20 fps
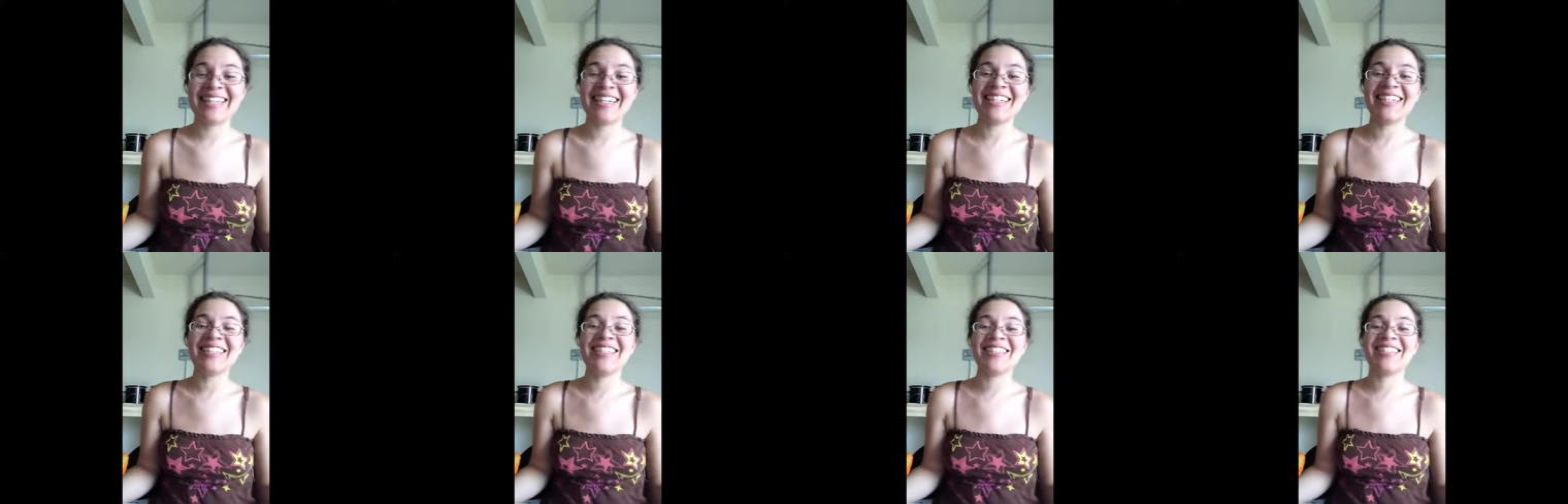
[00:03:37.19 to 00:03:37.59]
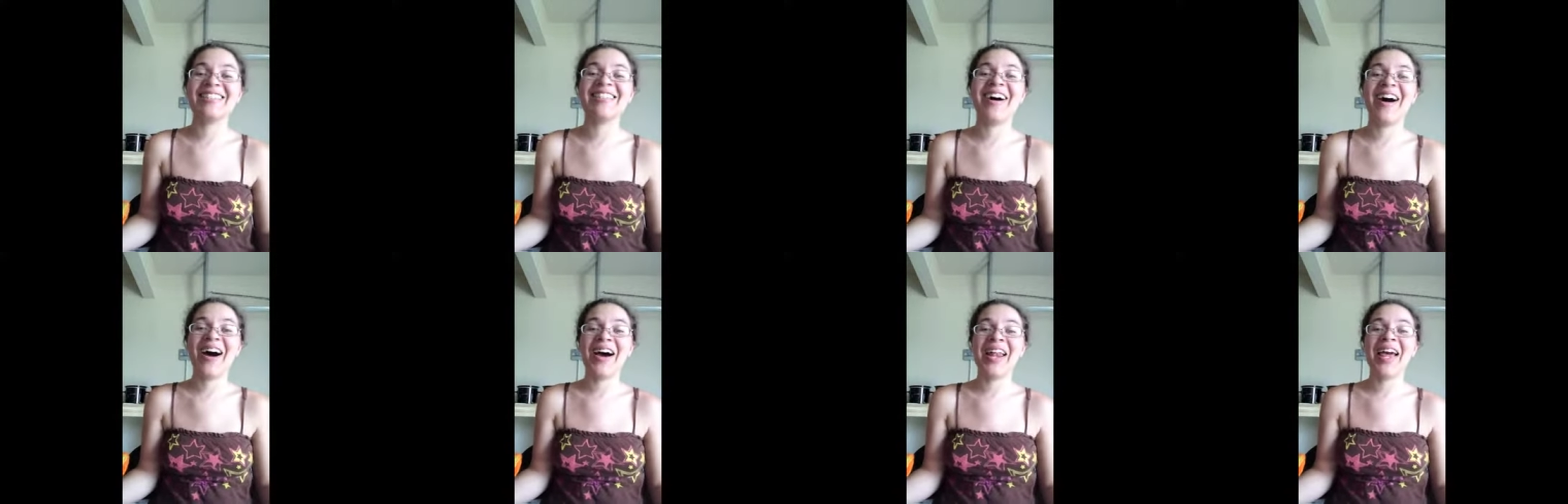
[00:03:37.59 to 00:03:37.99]
I should
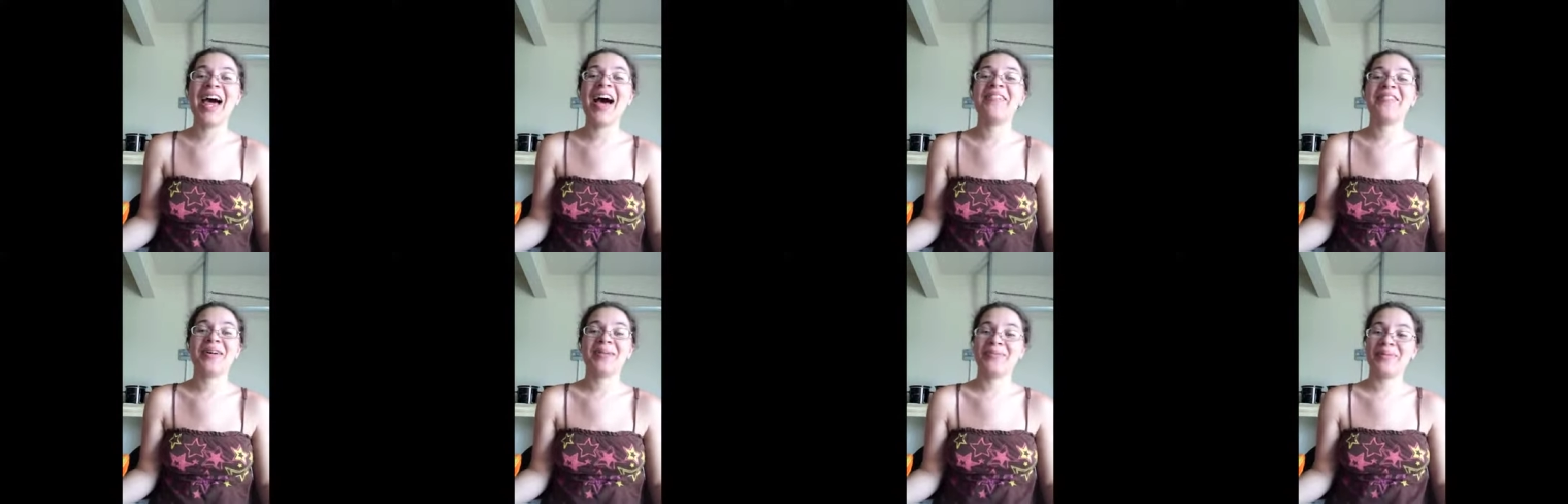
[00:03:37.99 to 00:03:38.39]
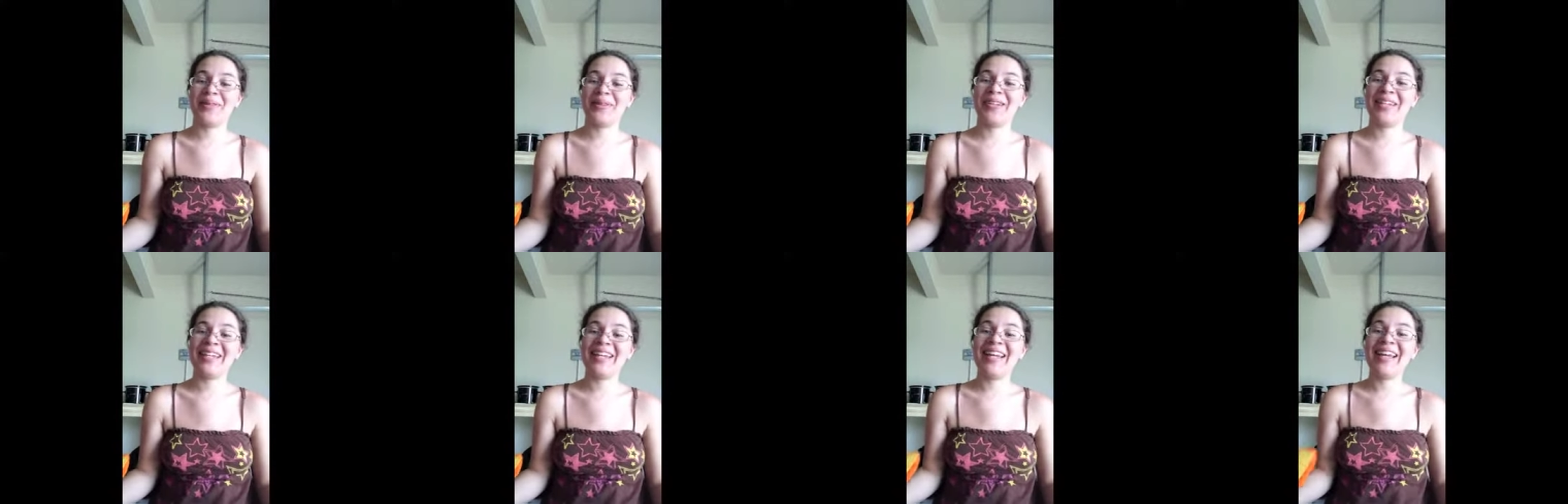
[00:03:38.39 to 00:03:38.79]
not have
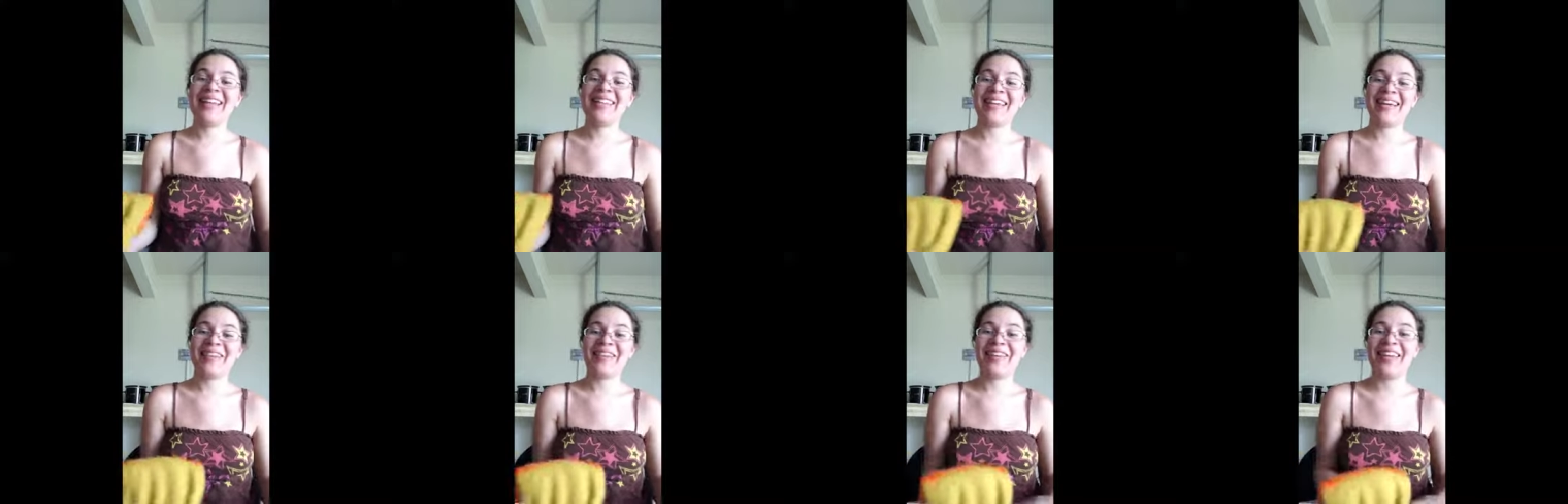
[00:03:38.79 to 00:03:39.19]
uploaded that